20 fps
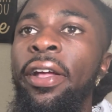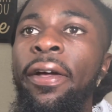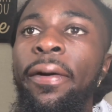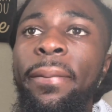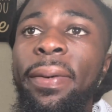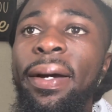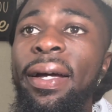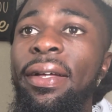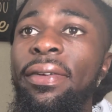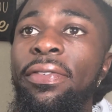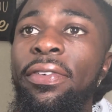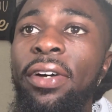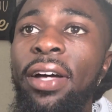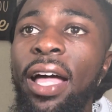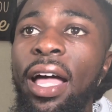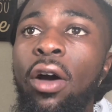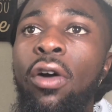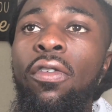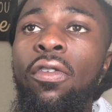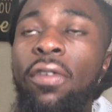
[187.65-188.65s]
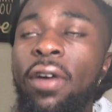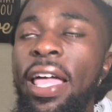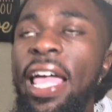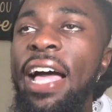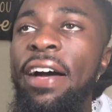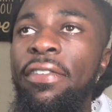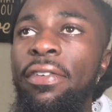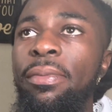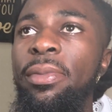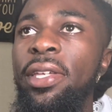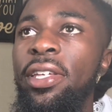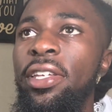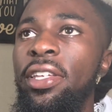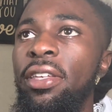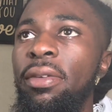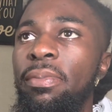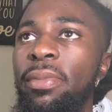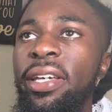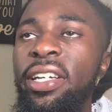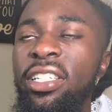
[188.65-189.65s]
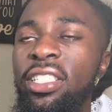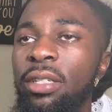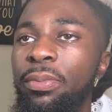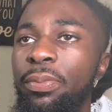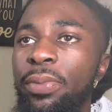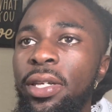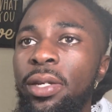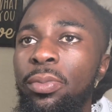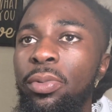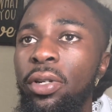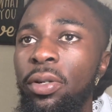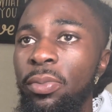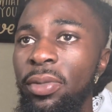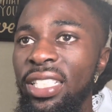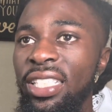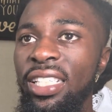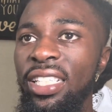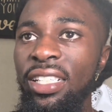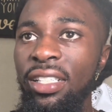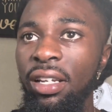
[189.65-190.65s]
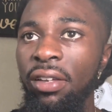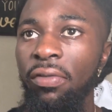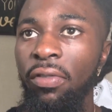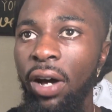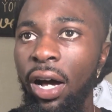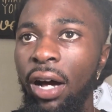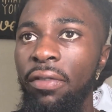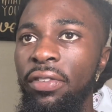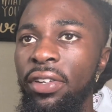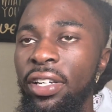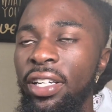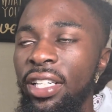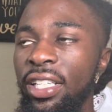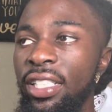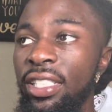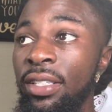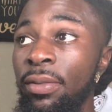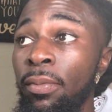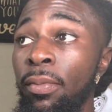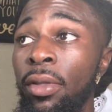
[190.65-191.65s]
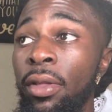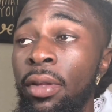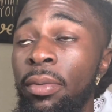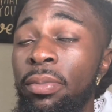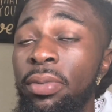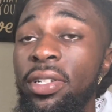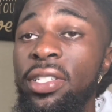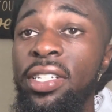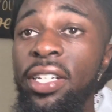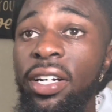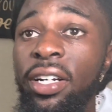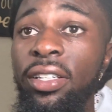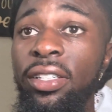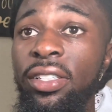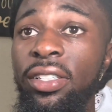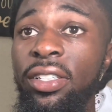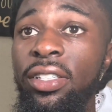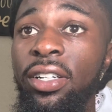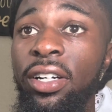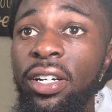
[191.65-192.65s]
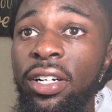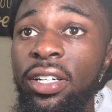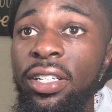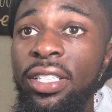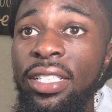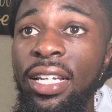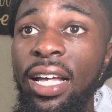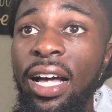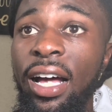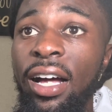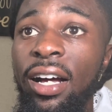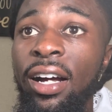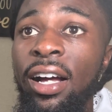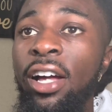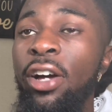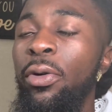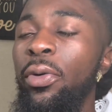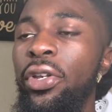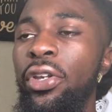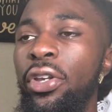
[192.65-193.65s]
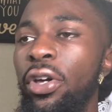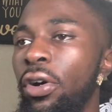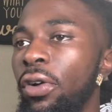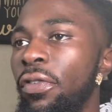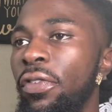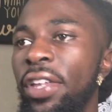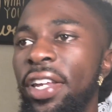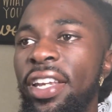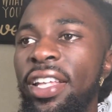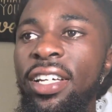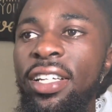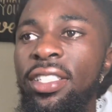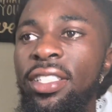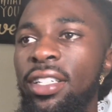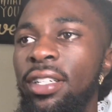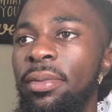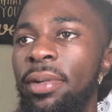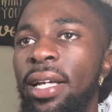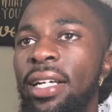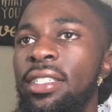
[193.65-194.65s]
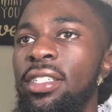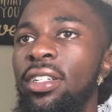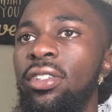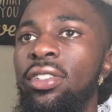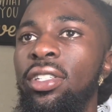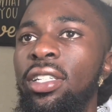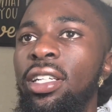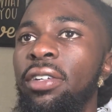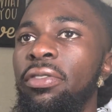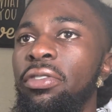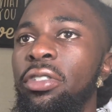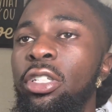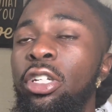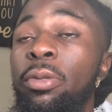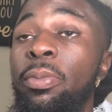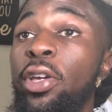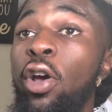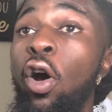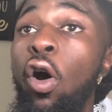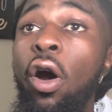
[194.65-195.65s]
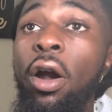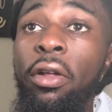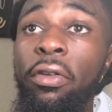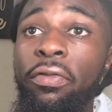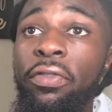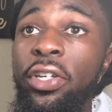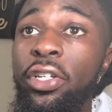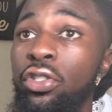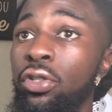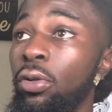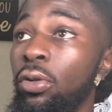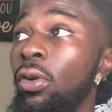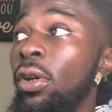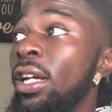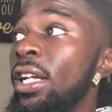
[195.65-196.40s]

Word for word: But for over half a million, millions of people to be still involved in this particular uh, stock, we know if it does come down to those levels, it'll be artificial.